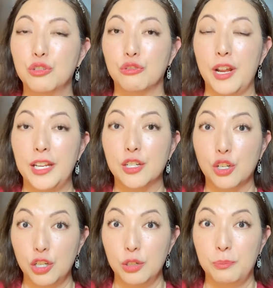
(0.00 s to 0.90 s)
great
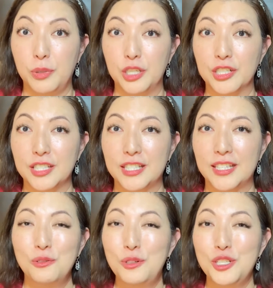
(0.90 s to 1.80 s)

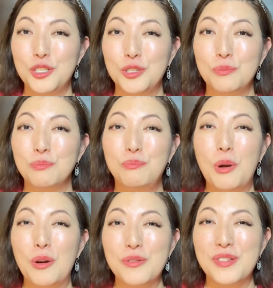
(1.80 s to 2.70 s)
cookbooks, which
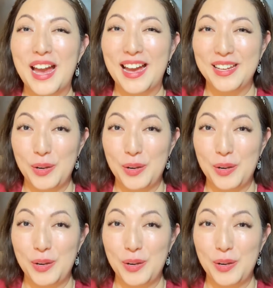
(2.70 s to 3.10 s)
both I